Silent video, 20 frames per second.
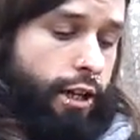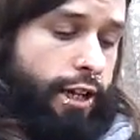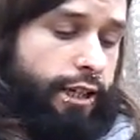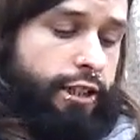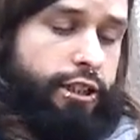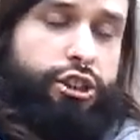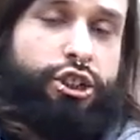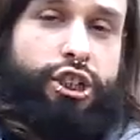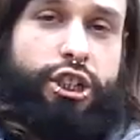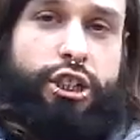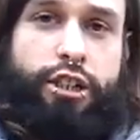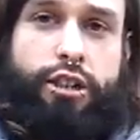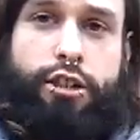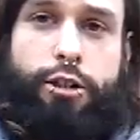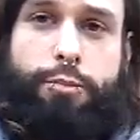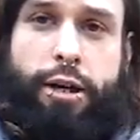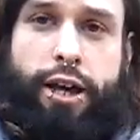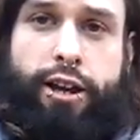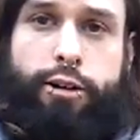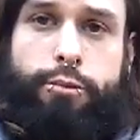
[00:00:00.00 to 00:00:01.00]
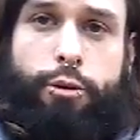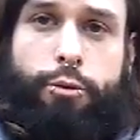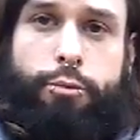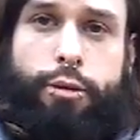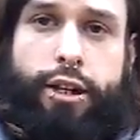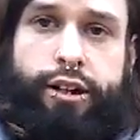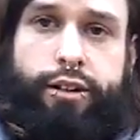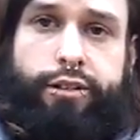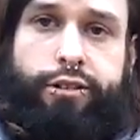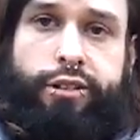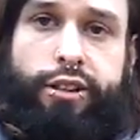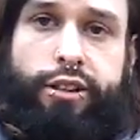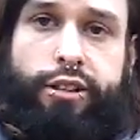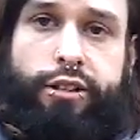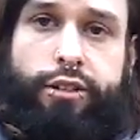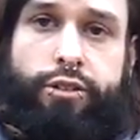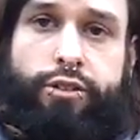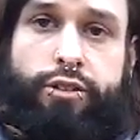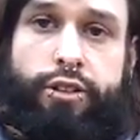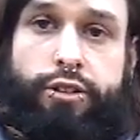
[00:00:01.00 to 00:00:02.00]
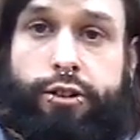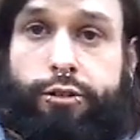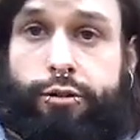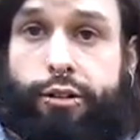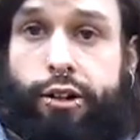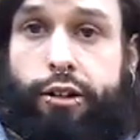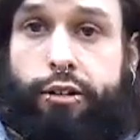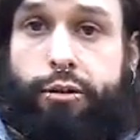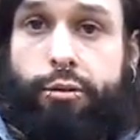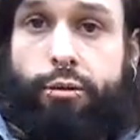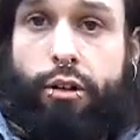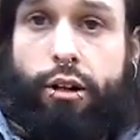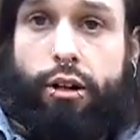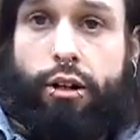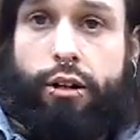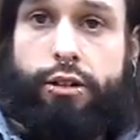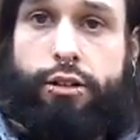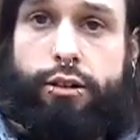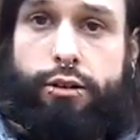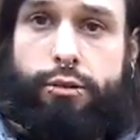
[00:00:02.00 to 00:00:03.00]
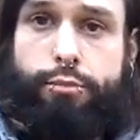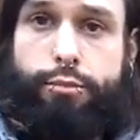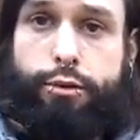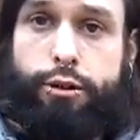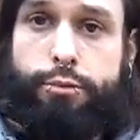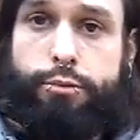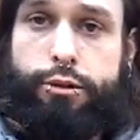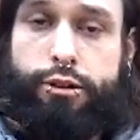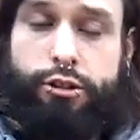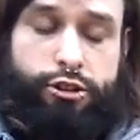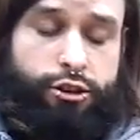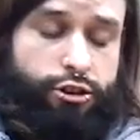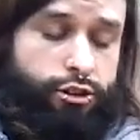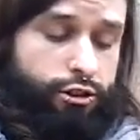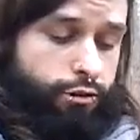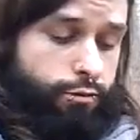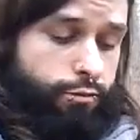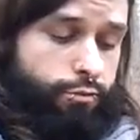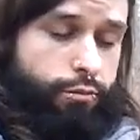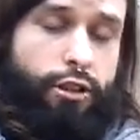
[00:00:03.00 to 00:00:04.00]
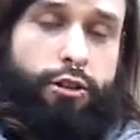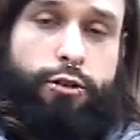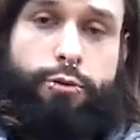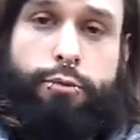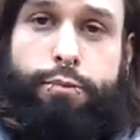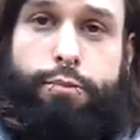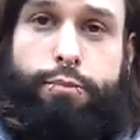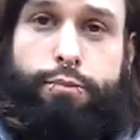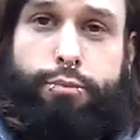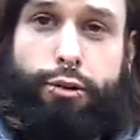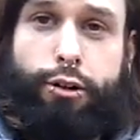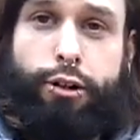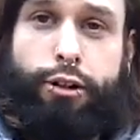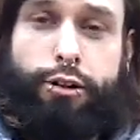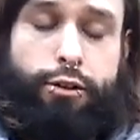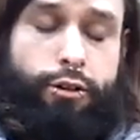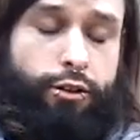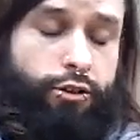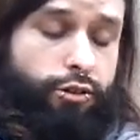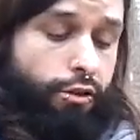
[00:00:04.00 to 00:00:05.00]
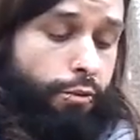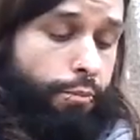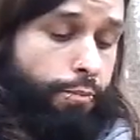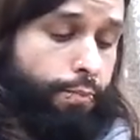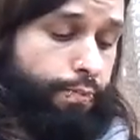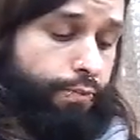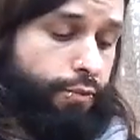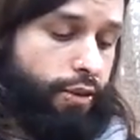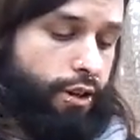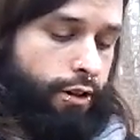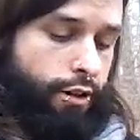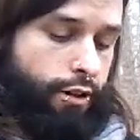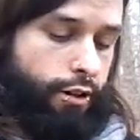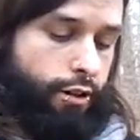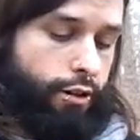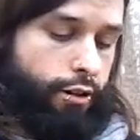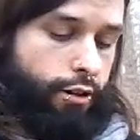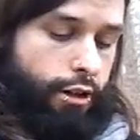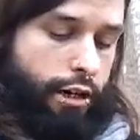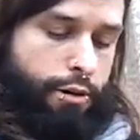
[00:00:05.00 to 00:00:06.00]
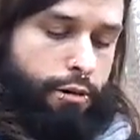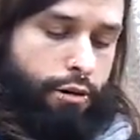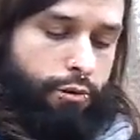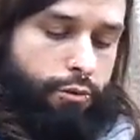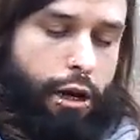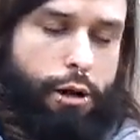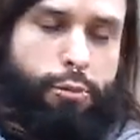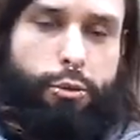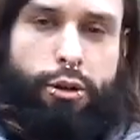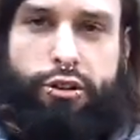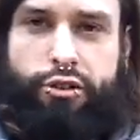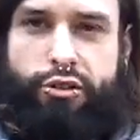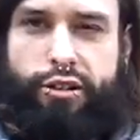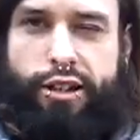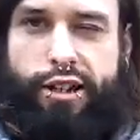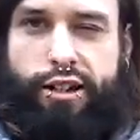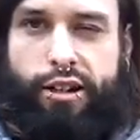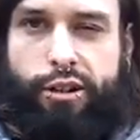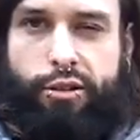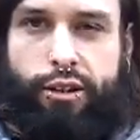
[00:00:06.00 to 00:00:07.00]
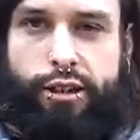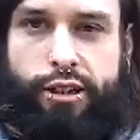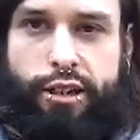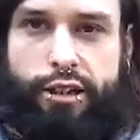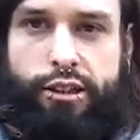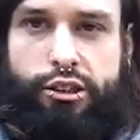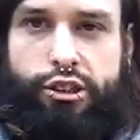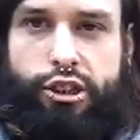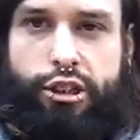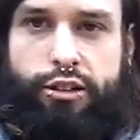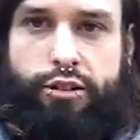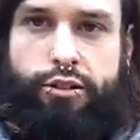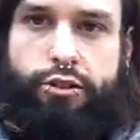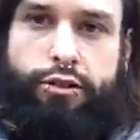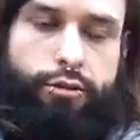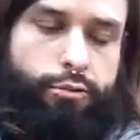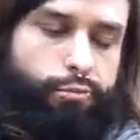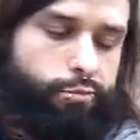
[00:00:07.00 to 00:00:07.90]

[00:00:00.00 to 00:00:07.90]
AEG compatible magazines, and you're ready to rock, pretty much. That's pretty awesome. I wouldn't do that. I don't like AEGs.